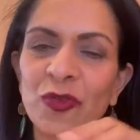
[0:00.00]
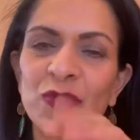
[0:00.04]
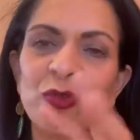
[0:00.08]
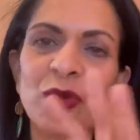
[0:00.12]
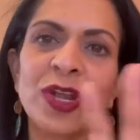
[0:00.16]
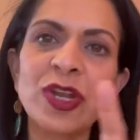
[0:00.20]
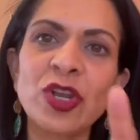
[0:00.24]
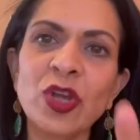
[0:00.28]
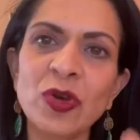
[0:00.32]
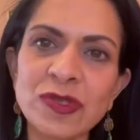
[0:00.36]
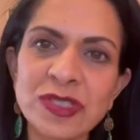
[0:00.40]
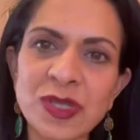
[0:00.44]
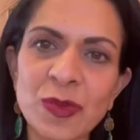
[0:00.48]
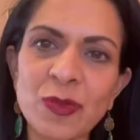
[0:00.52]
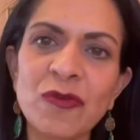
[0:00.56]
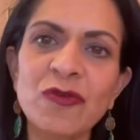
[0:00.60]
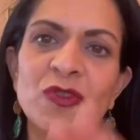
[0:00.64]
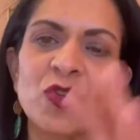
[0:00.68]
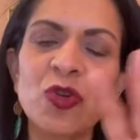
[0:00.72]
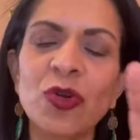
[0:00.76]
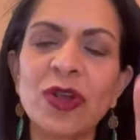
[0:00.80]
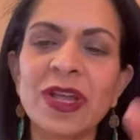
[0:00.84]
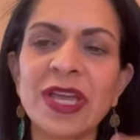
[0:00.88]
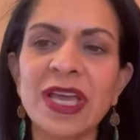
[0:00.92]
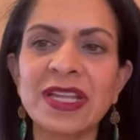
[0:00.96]
So I know some of
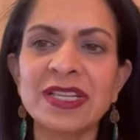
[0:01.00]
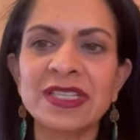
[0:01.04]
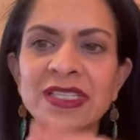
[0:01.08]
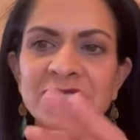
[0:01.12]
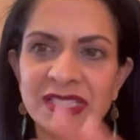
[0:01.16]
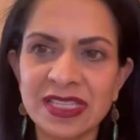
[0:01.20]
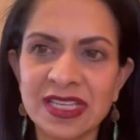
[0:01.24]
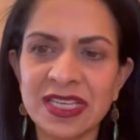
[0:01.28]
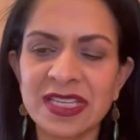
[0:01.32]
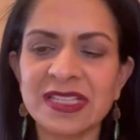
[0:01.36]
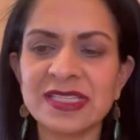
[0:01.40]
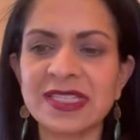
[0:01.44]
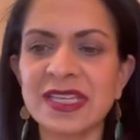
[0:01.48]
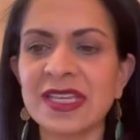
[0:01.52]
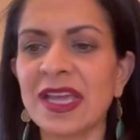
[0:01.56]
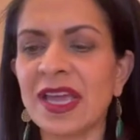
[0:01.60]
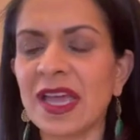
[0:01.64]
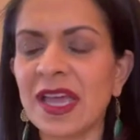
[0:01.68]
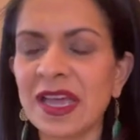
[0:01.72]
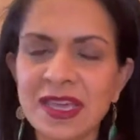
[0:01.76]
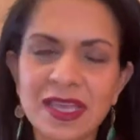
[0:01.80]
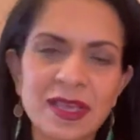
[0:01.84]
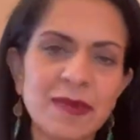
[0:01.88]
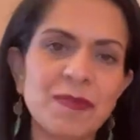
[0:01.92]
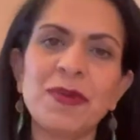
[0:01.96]
you are getting skeezy,
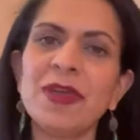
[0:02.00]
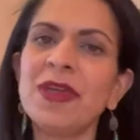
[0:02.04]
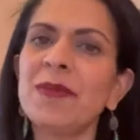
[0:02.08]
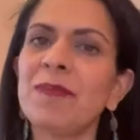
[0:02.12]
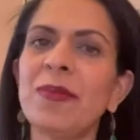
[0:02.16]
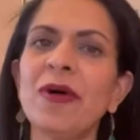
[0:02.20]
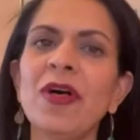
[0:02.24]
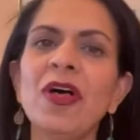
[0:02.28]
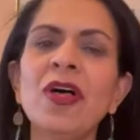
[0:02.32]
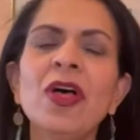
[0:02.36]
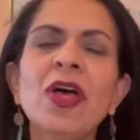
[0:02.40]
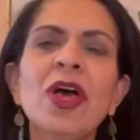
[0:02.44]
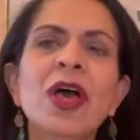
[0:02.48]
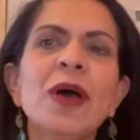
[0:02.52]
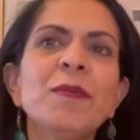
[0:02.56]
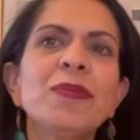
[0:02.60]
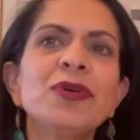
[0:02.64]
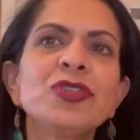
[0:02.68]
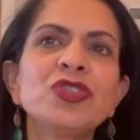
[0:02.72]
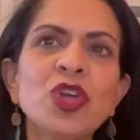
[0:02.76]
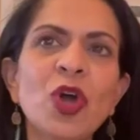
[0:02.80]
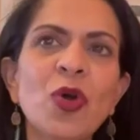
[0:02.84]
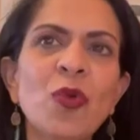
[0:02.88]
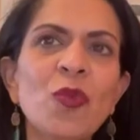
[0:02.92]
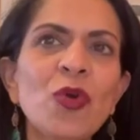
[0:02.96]
icky people,
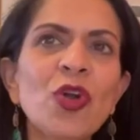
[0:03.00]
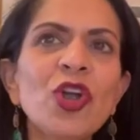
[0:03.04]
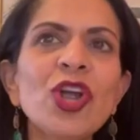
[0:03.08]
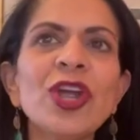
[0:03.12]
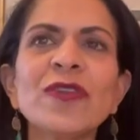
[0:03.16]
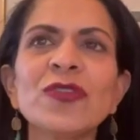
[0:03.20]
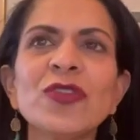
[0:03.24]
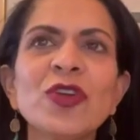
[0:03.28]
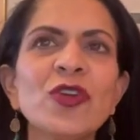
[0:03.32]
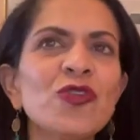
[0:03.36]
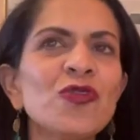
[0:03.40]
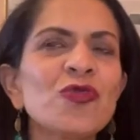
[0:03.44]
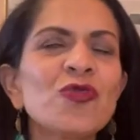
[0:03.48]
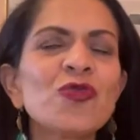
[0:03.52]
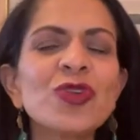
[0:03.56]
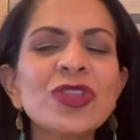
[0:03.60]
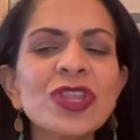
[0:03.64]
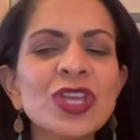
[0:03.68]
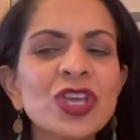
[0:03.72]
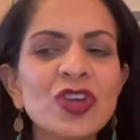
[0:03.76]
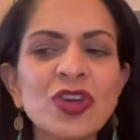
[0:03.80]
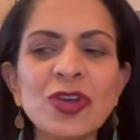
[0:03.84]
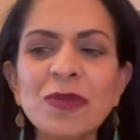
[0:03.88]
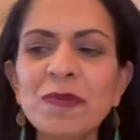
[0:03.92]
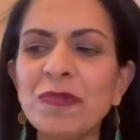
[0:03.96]
but don't worry. There's
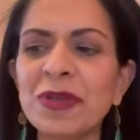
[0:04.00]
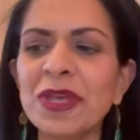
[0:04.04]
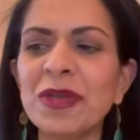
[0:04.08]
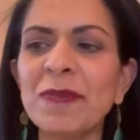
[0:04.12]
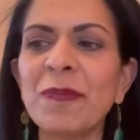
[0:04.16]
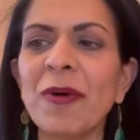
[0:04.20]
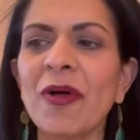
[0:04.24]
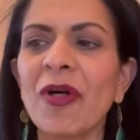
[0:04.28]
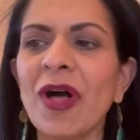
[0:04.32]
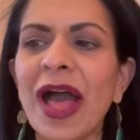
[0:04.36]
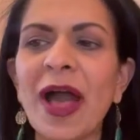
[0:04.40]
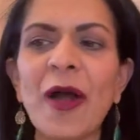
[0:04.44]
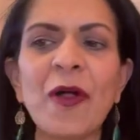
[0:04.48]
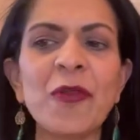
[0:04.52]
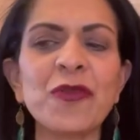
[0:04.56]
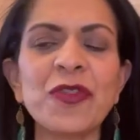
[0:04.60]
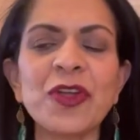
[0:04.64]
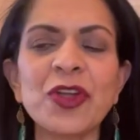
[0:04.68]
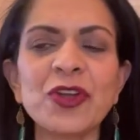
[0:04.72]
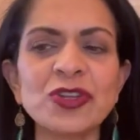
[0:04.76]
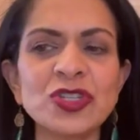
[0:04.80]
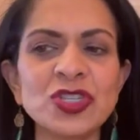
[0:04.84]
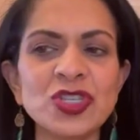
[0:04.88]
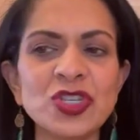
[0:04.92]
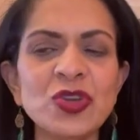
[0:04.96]
really good people out
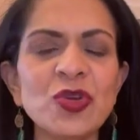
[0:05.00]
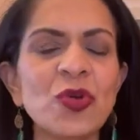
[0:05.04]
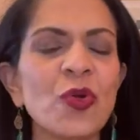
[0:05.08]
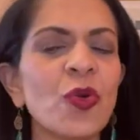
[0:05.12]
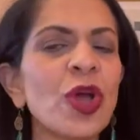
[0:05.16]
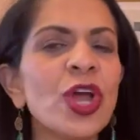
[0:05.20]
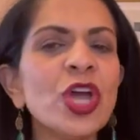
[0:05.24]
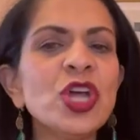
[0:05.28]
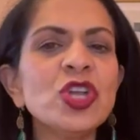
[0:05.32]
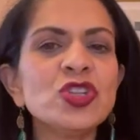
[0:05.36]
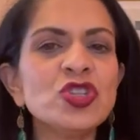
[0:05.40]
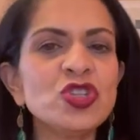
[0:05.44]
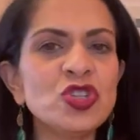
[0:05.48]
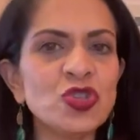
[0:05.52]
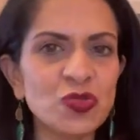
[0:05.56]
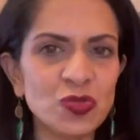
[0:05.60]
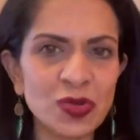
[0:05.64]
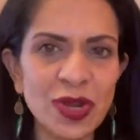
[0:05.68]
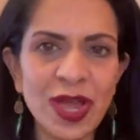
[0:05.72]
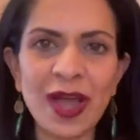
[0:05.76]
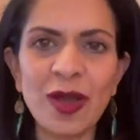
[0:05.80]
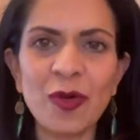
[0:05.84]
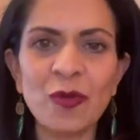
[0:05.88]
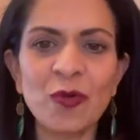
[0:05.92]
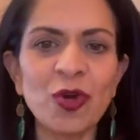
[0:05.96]
there too. Do
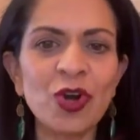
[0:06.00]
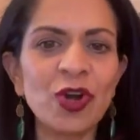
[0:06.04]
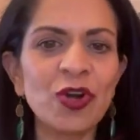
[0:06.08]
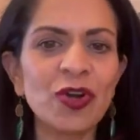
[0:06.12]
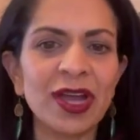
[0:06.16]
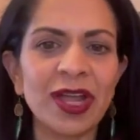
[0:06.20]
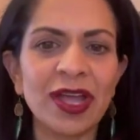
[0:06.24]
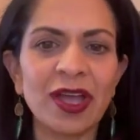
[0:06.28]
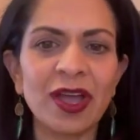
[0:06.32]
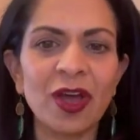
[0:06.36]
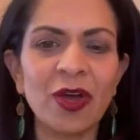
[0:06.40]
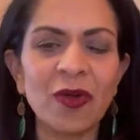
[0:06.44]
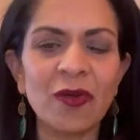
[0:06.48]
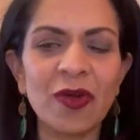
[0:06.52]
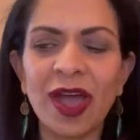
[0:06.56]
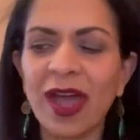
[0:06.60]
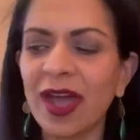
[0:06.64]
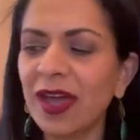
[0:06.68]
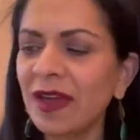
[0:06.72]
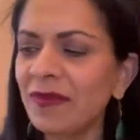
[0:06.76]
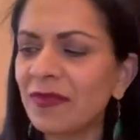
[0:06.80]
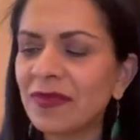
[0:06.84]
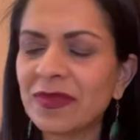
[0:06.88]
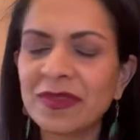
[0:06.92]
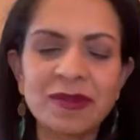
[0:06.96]
not worry,
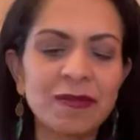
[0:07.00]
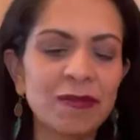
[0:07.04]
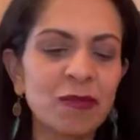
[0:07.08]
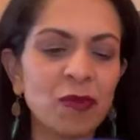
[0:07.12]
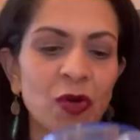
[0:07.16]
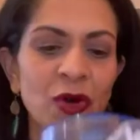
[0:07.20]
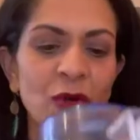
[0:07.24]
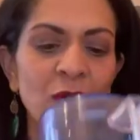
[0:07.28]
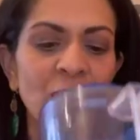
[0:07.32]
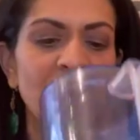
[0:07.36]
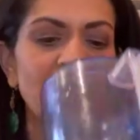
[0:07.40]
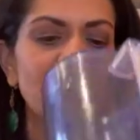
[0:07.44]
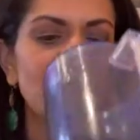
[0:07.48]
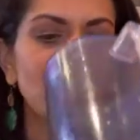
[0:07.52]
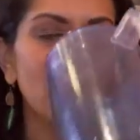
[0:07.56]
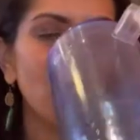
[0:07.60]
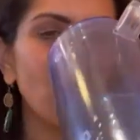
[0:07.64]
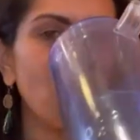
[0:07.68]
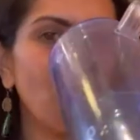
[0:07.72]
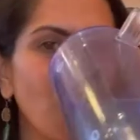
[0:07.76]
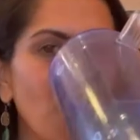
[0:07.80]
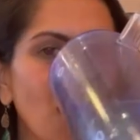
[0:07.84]
okay? More water.